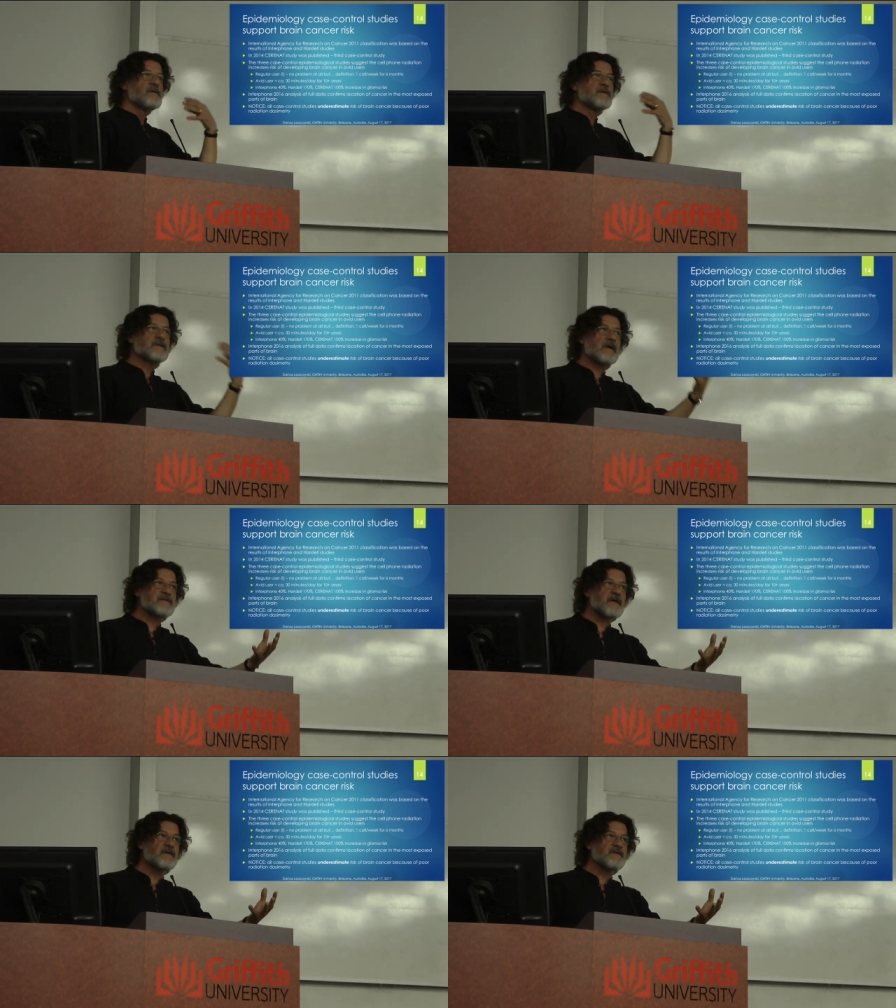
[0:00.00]
St
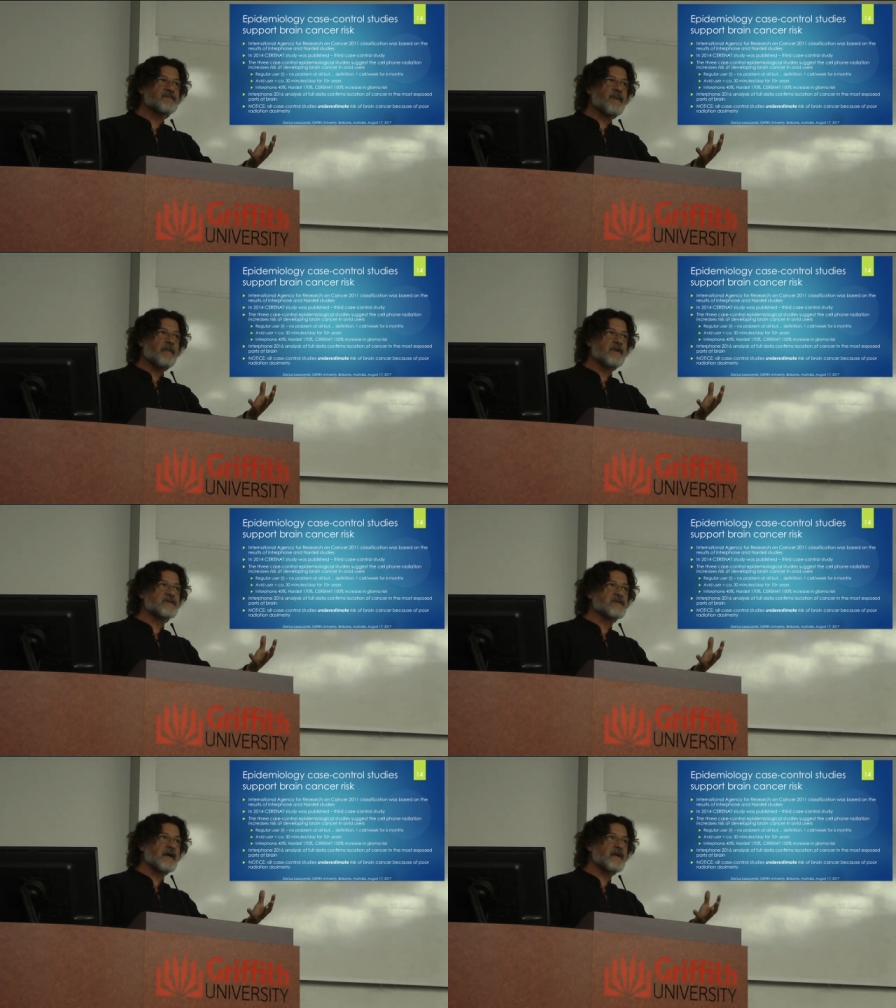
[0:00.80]
scientists publish
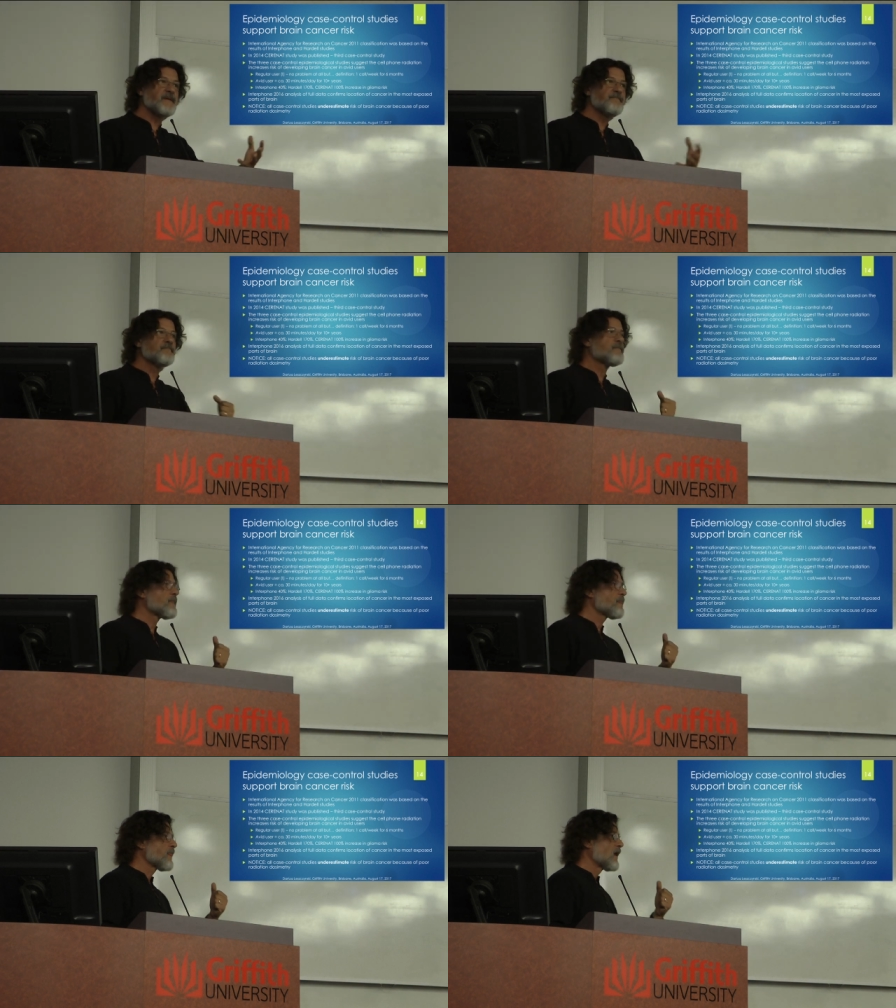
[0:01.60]
study
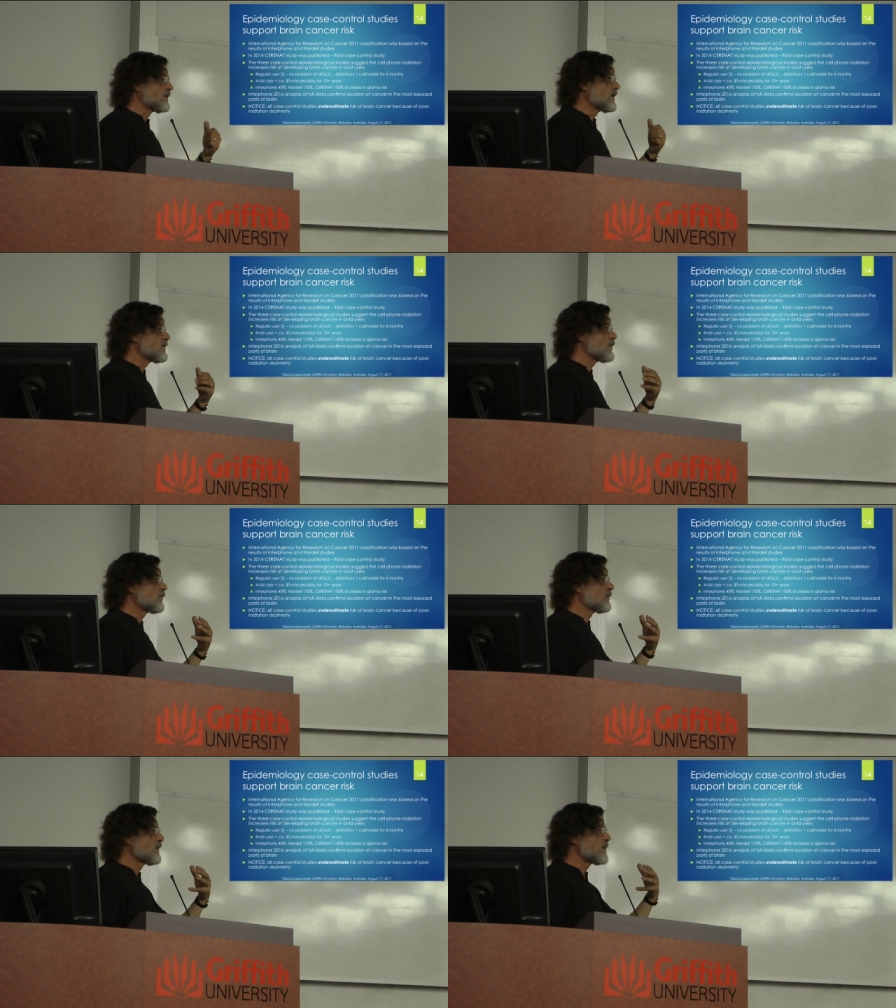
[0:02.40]
then,
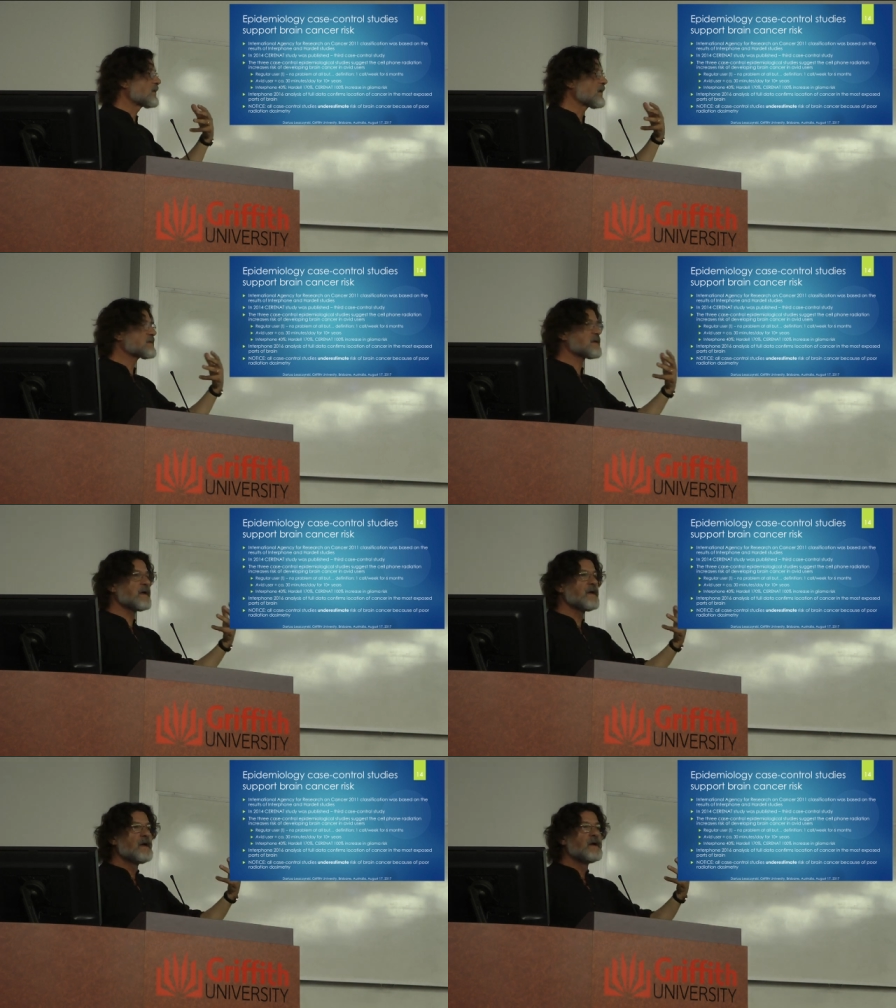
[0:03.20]
you, then they say
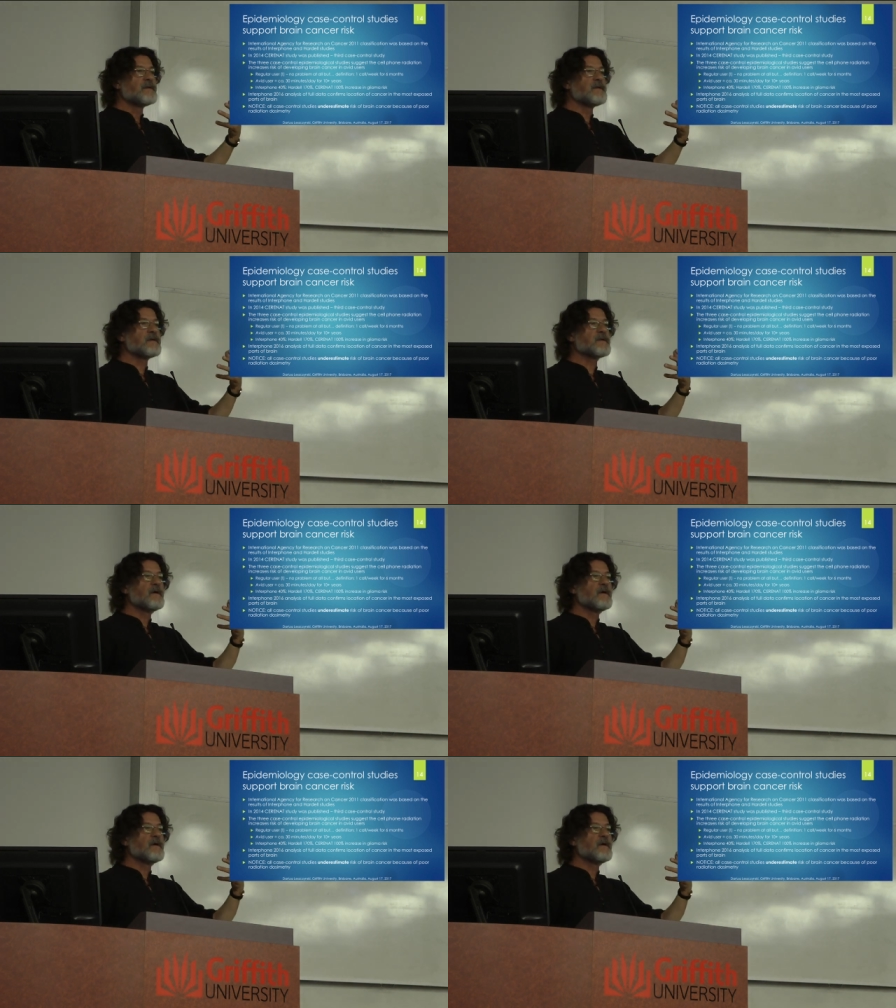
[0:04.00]
that